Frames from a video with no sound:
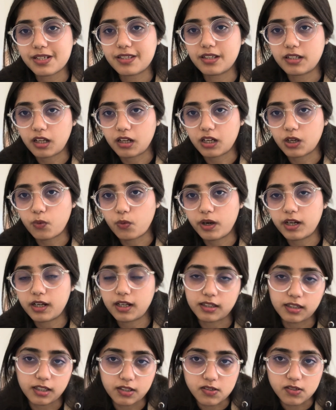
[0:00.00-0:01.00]
that are required
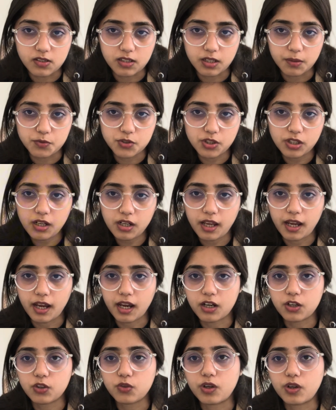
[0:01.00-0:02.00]
in the description,
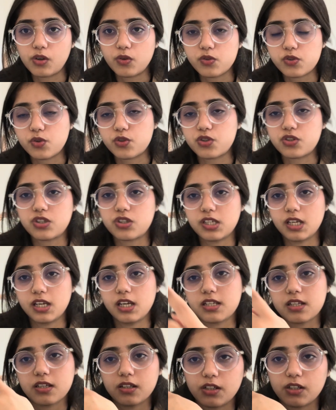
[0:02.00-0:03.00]
and you can also see
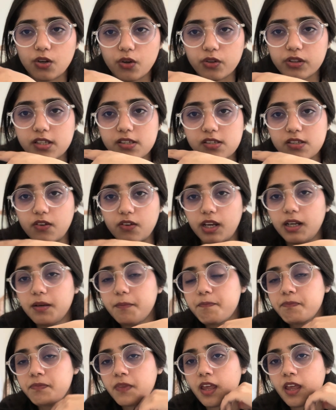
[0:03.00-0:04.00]
it here on the screen.
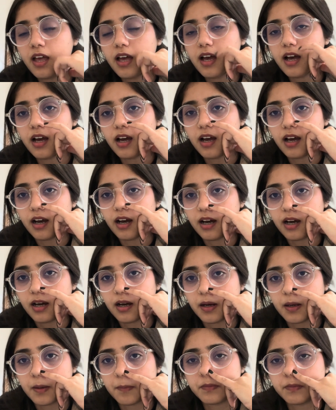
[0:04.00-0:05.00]

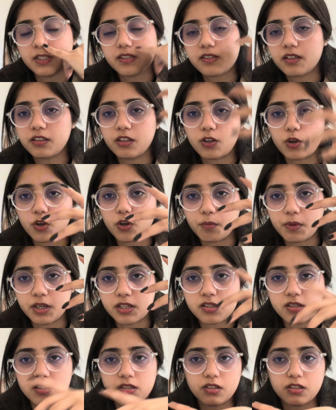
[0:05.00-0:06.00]
These are the
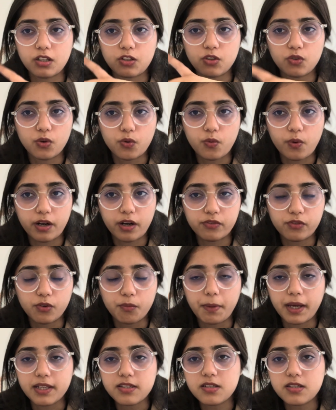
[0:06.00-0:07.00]
documents that you require for
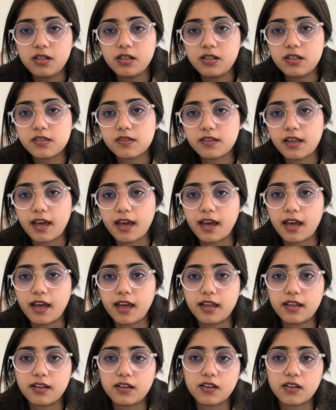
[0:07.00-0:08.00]
bachelor's,
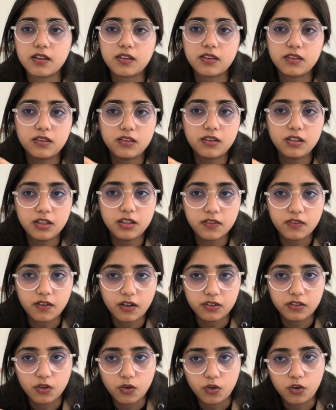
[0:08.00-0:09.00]
and these are
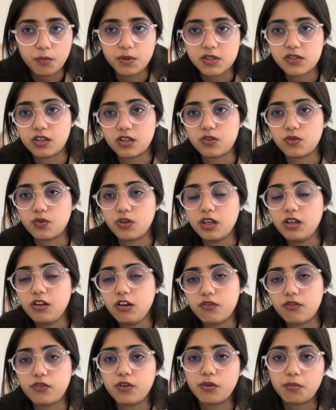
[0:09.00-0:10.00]
the documents that you need
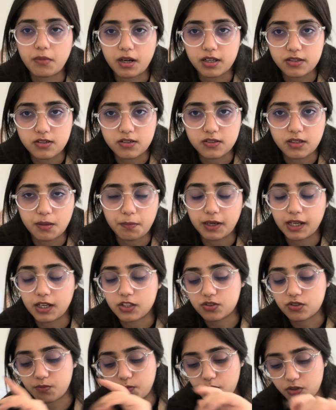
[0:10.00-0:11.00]
for master's
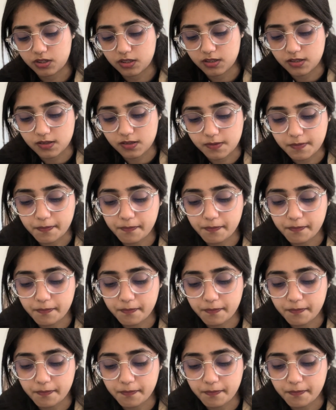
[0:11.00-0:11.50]
application processes.